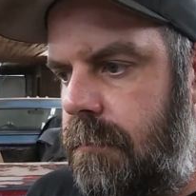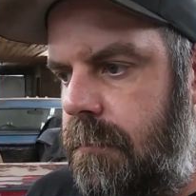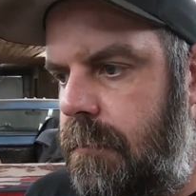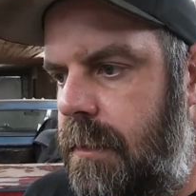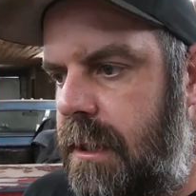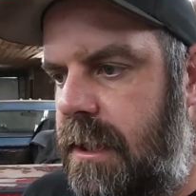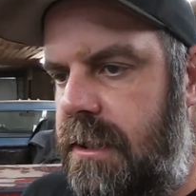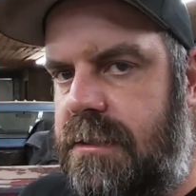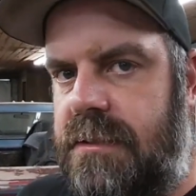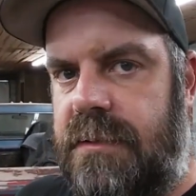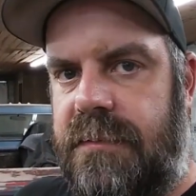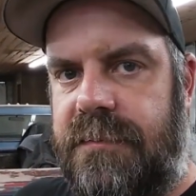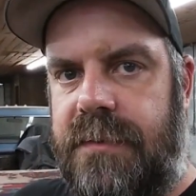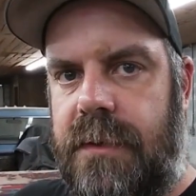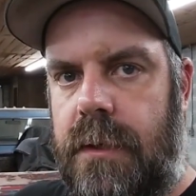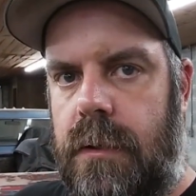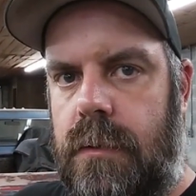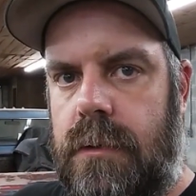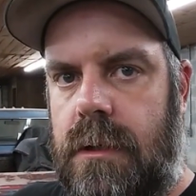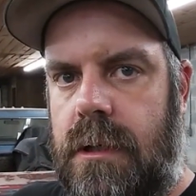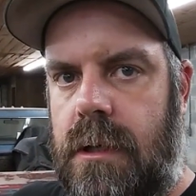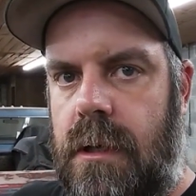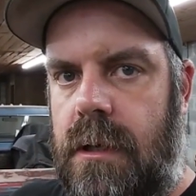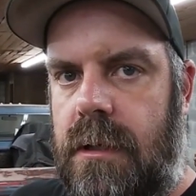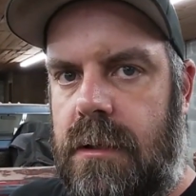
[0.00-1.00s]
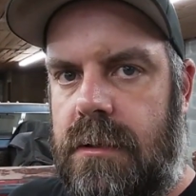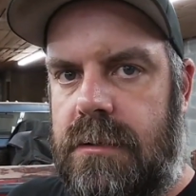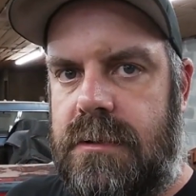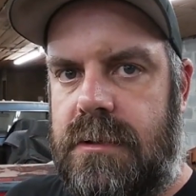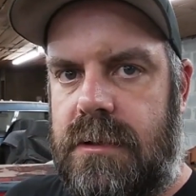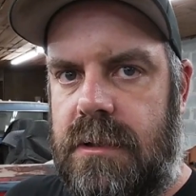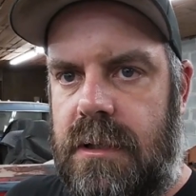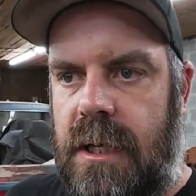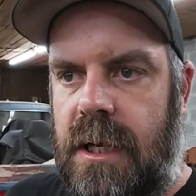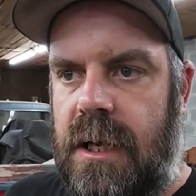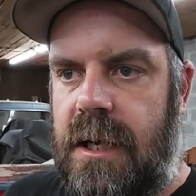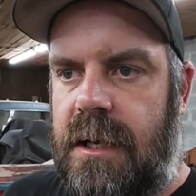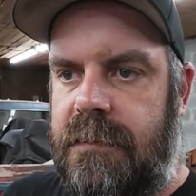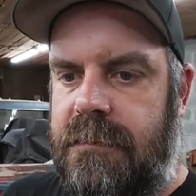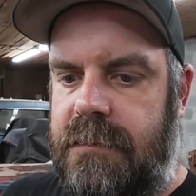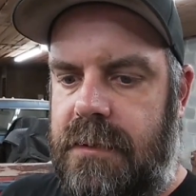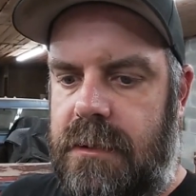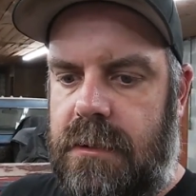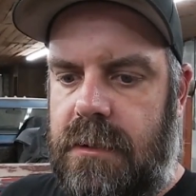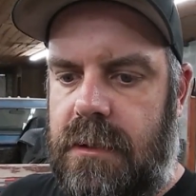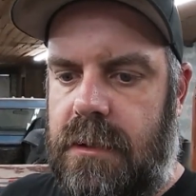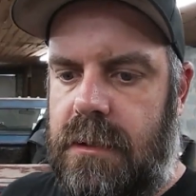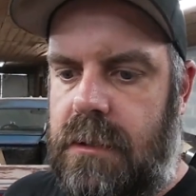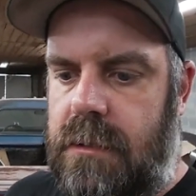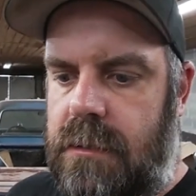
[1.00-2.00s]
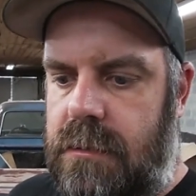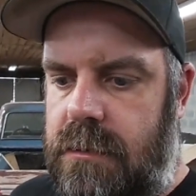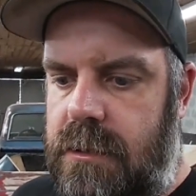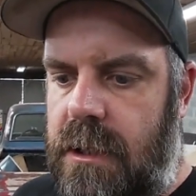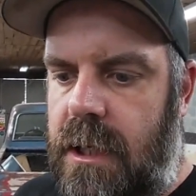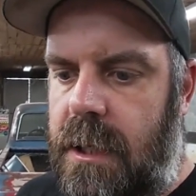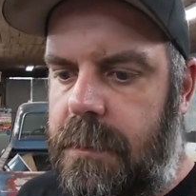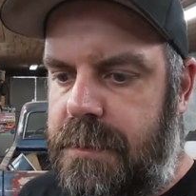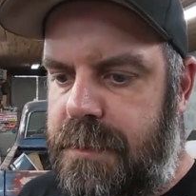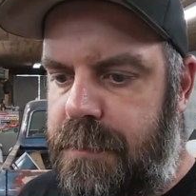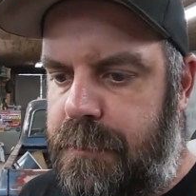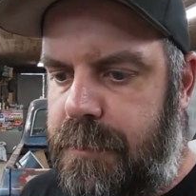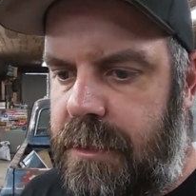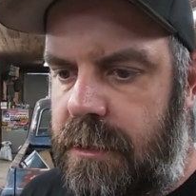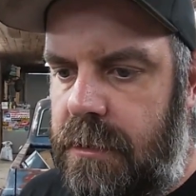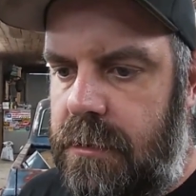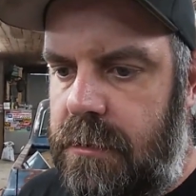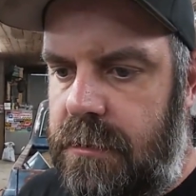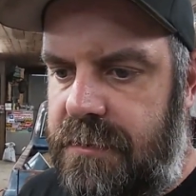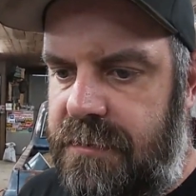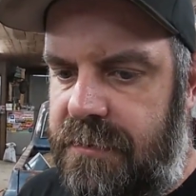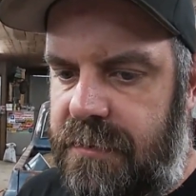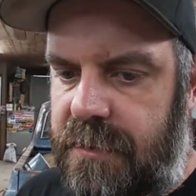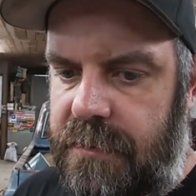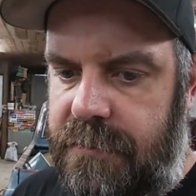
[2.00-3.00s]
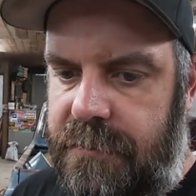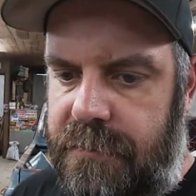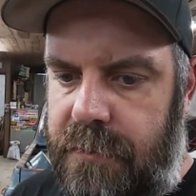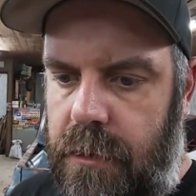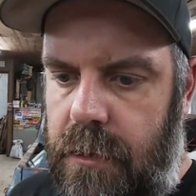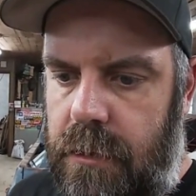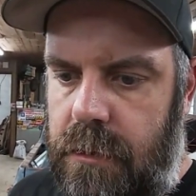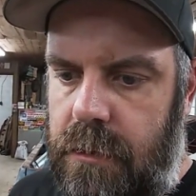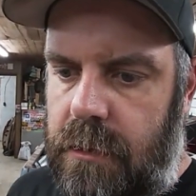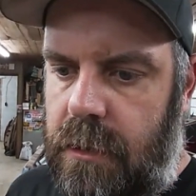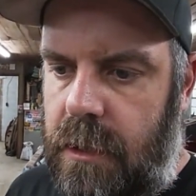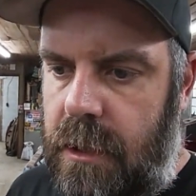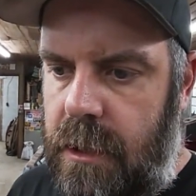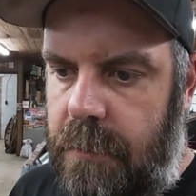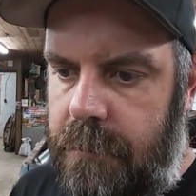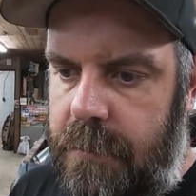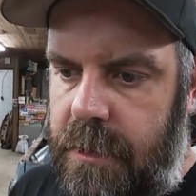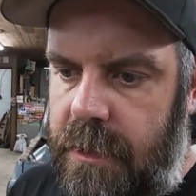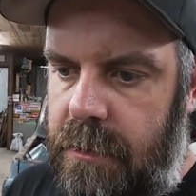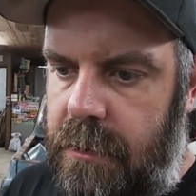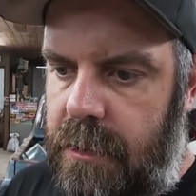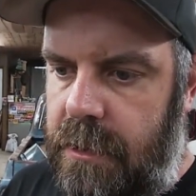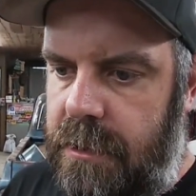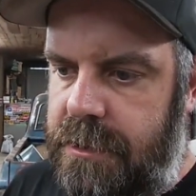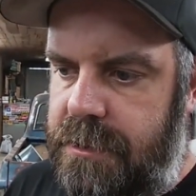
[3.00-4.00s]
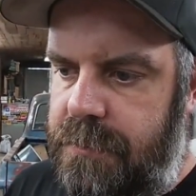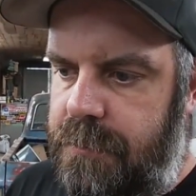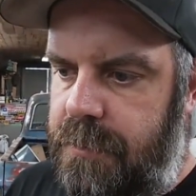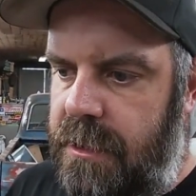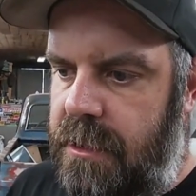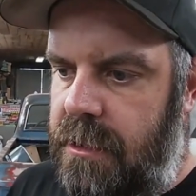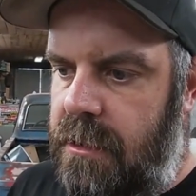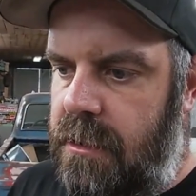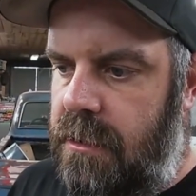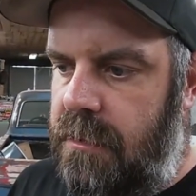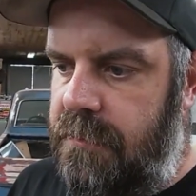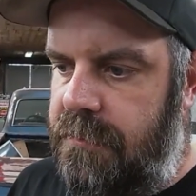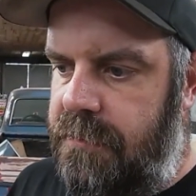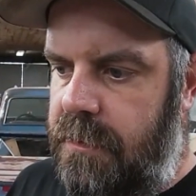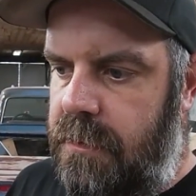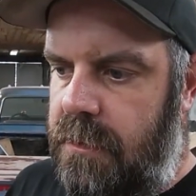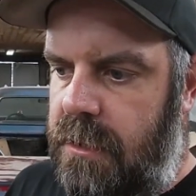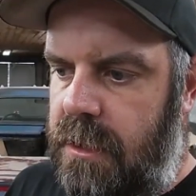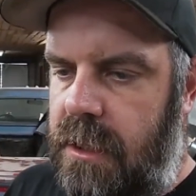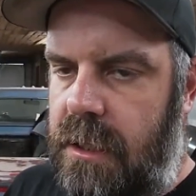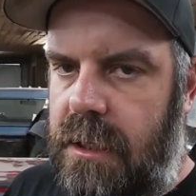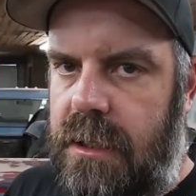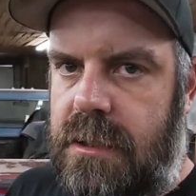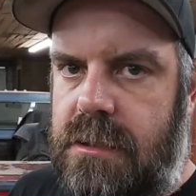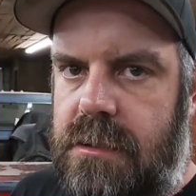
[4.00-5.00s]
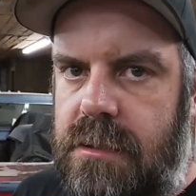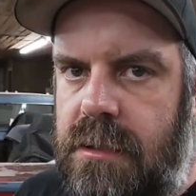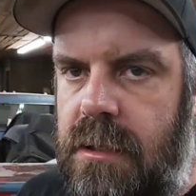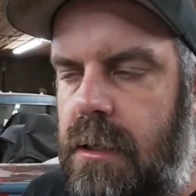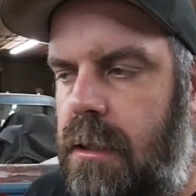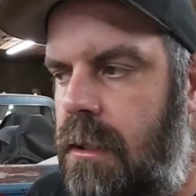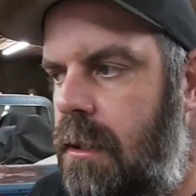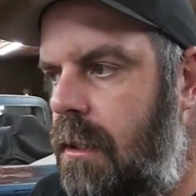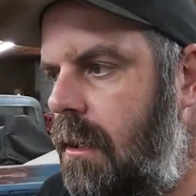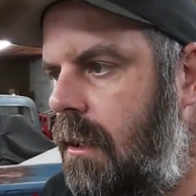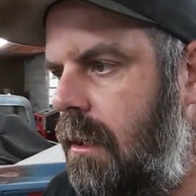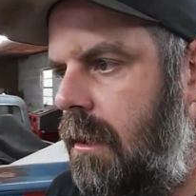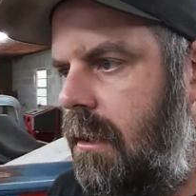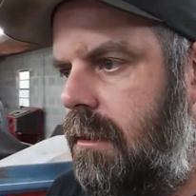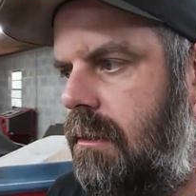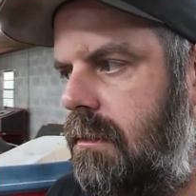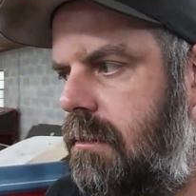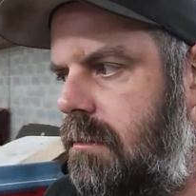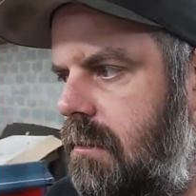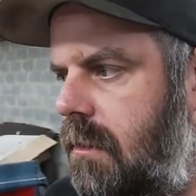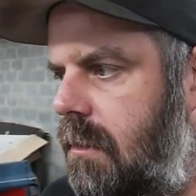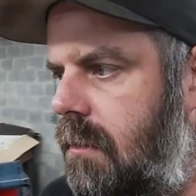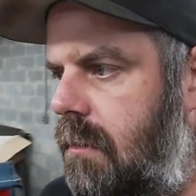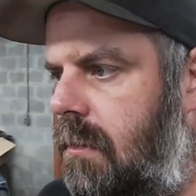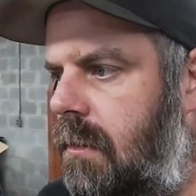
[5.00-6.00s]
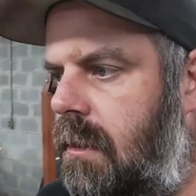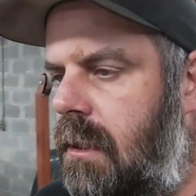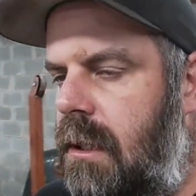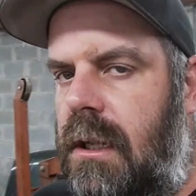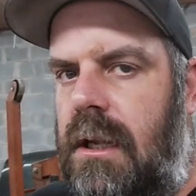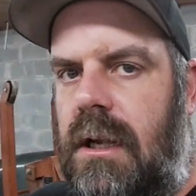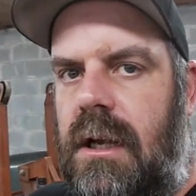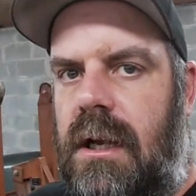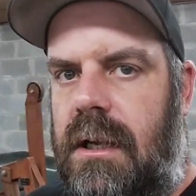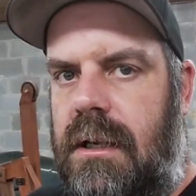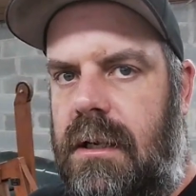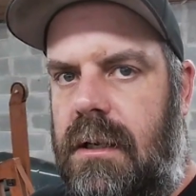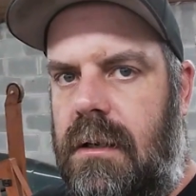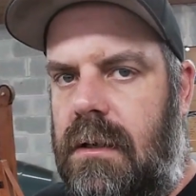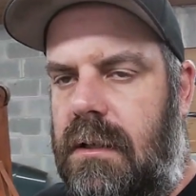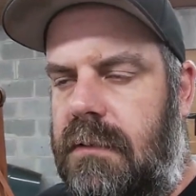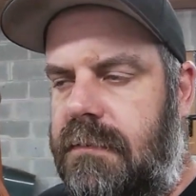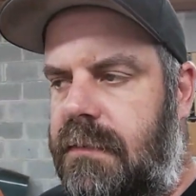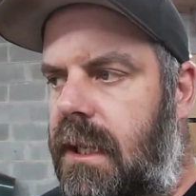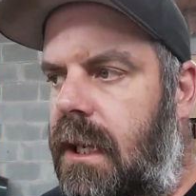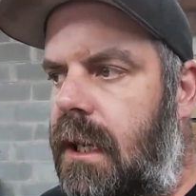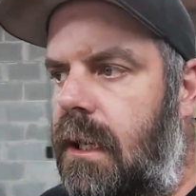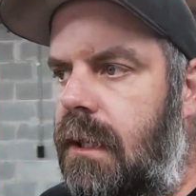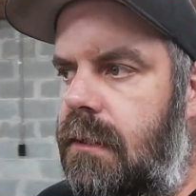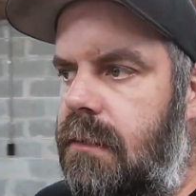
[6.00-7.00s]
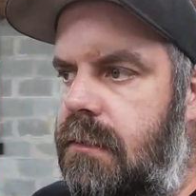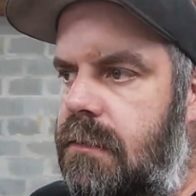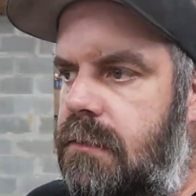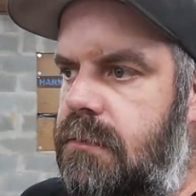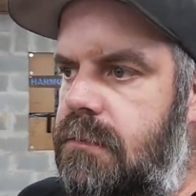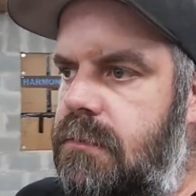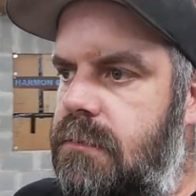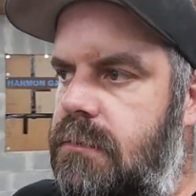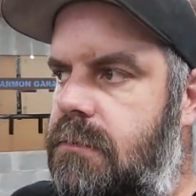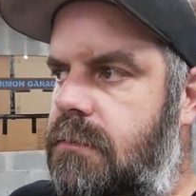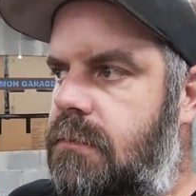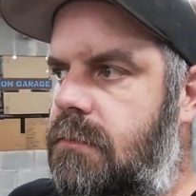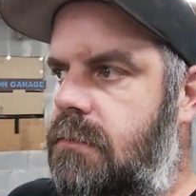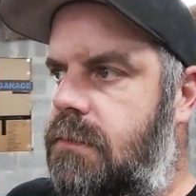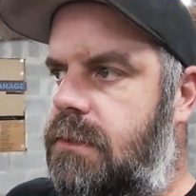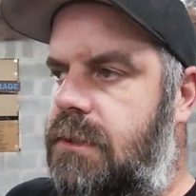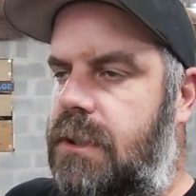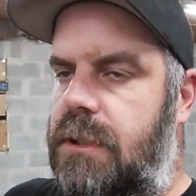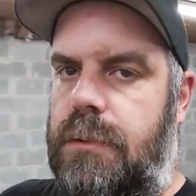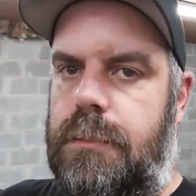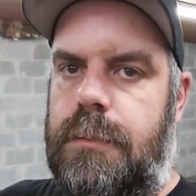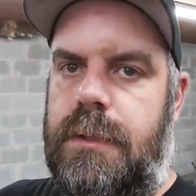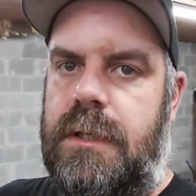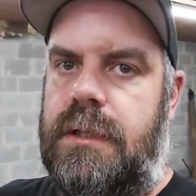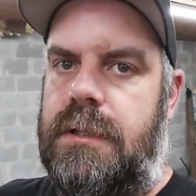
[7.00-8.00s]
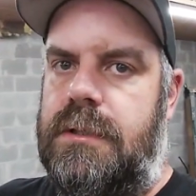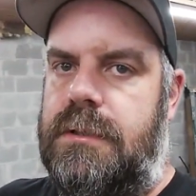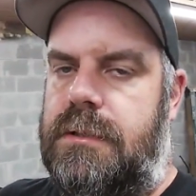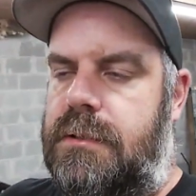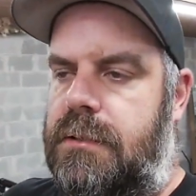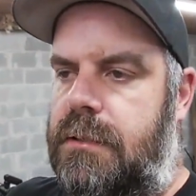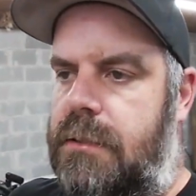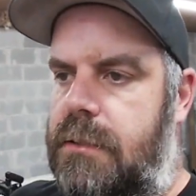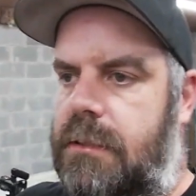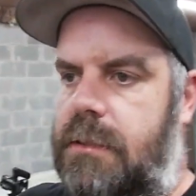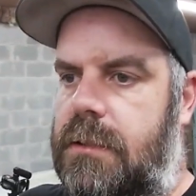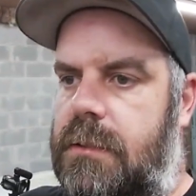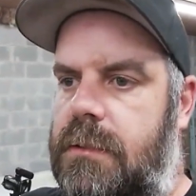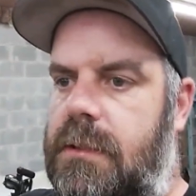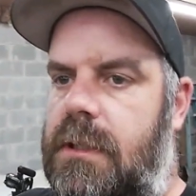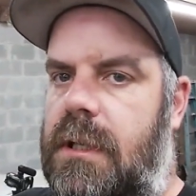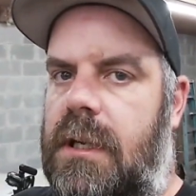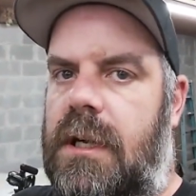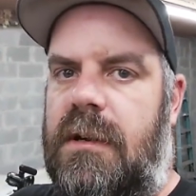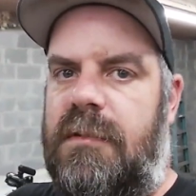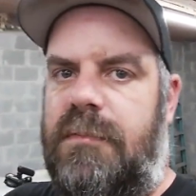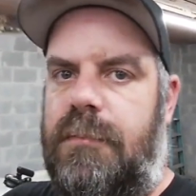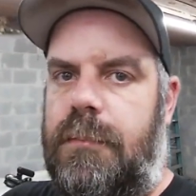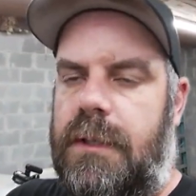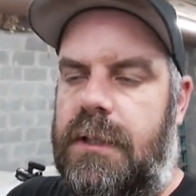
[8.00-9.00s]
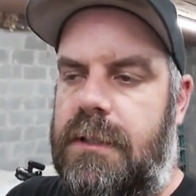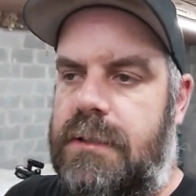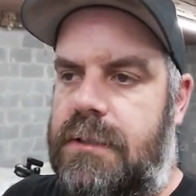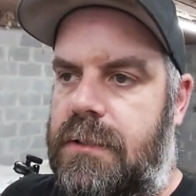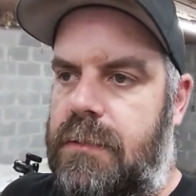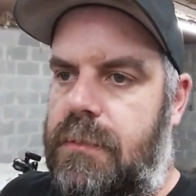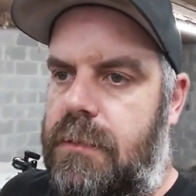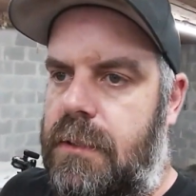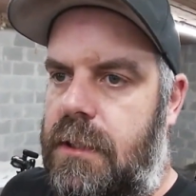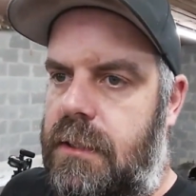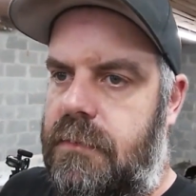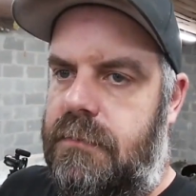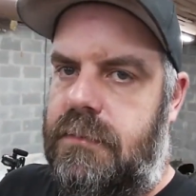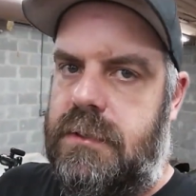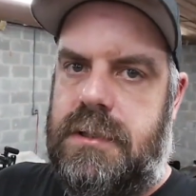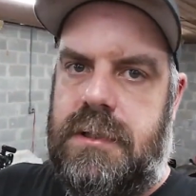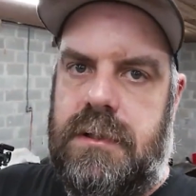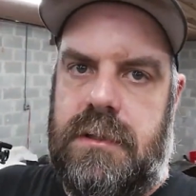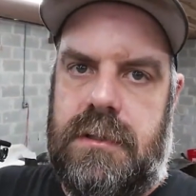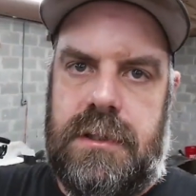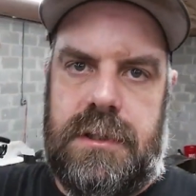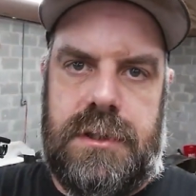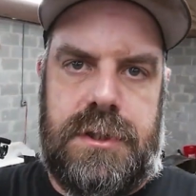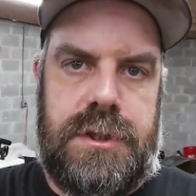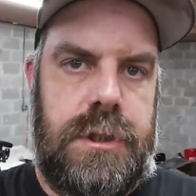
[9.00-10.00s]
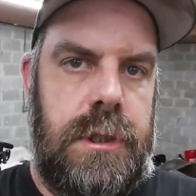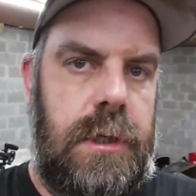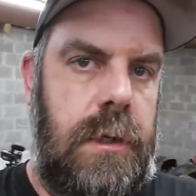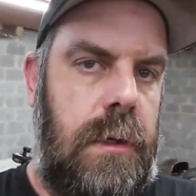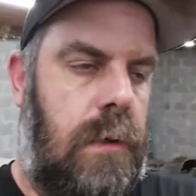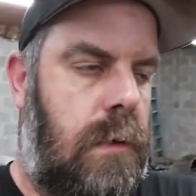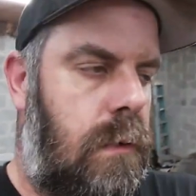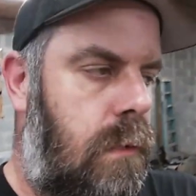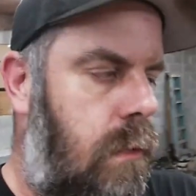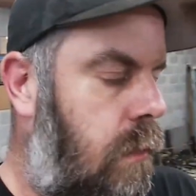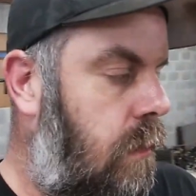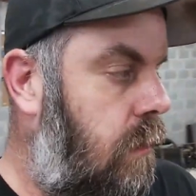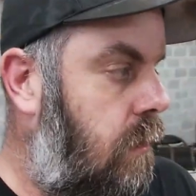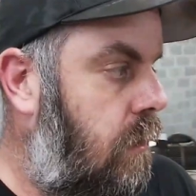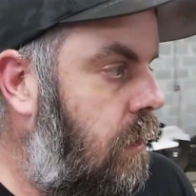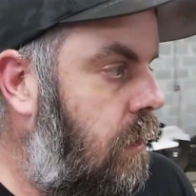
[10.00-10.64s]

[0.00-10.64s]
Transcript: made some phone calls and have the drop spindles for the front coming. They should be here in a few days. So I know I've got 2 months or 2.5 months or whatever till this show,